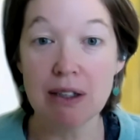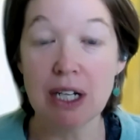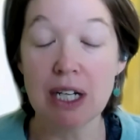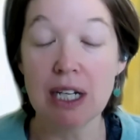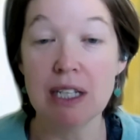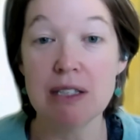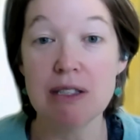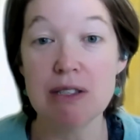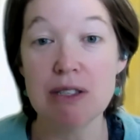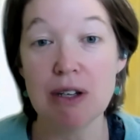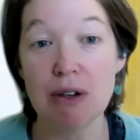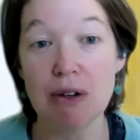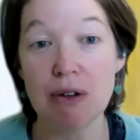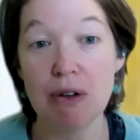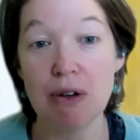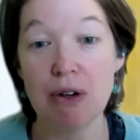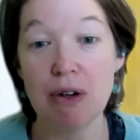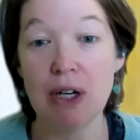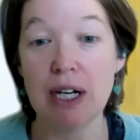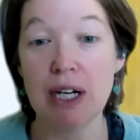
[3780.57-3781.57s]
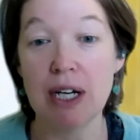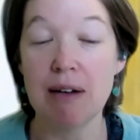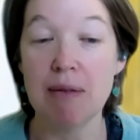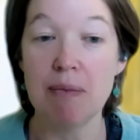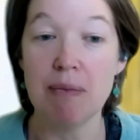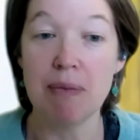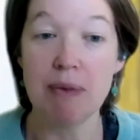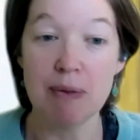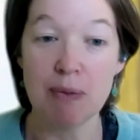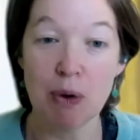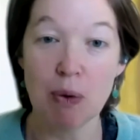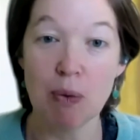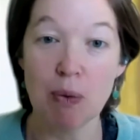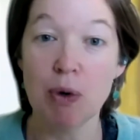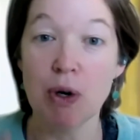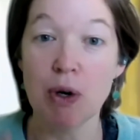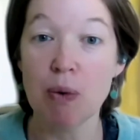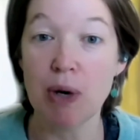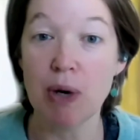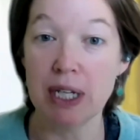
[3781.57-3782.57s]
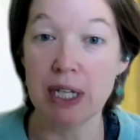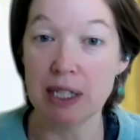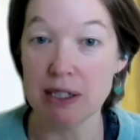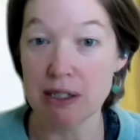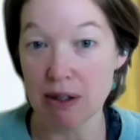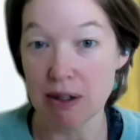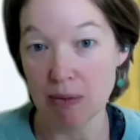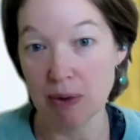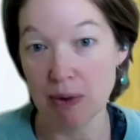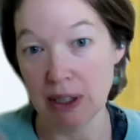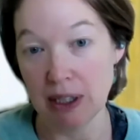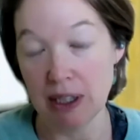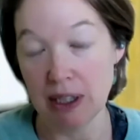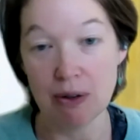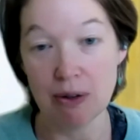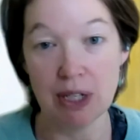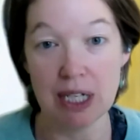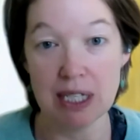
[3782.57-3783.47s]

And so we're wanting to really